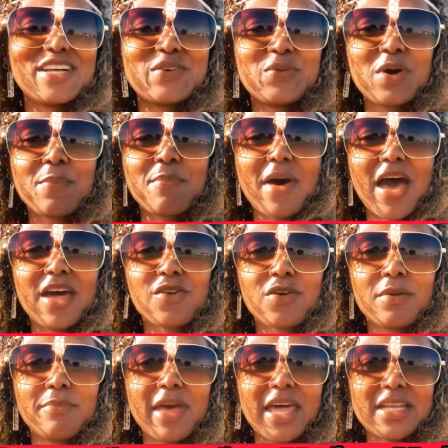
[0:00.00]
what
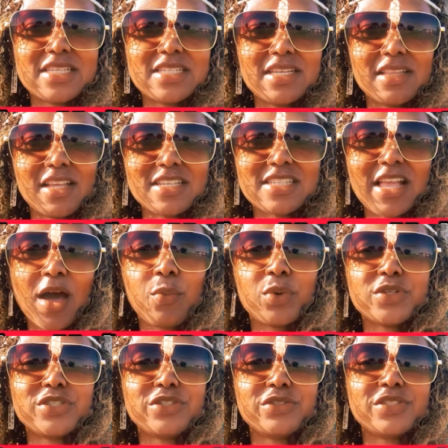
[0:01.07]
modern medicine does not
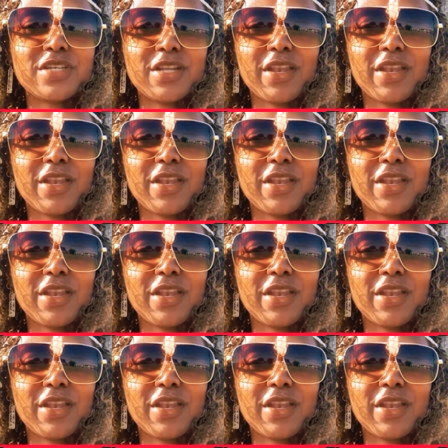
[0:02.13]
want you to